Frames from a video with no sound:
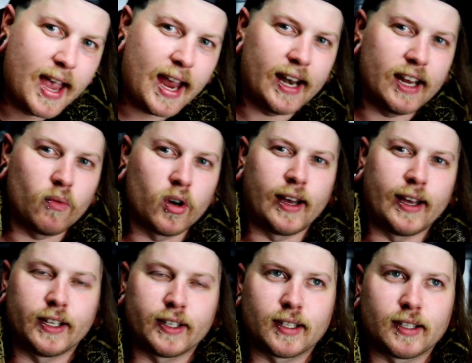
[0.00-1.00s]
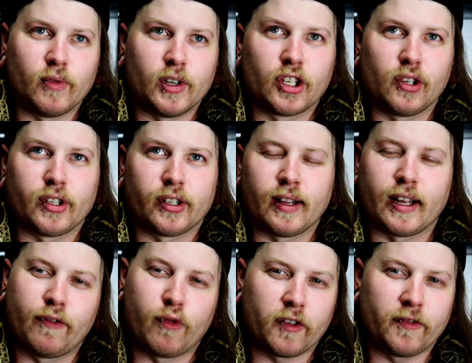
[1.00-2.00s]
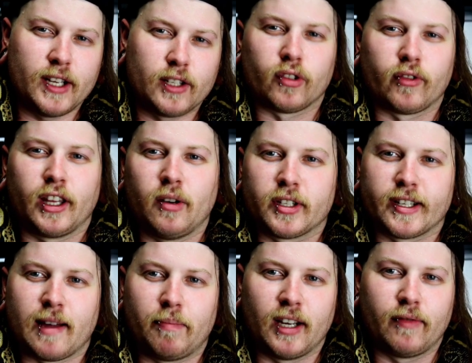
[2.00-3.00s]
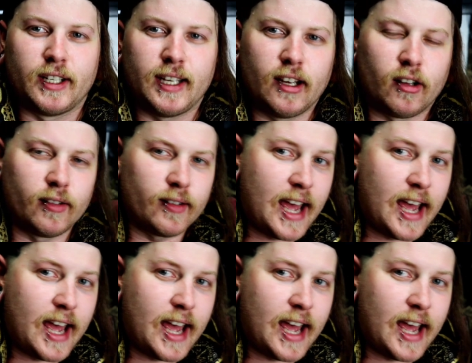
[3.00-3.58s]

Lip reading: and it was when she was only like 4 feet, so it really wasn't that big of a deal.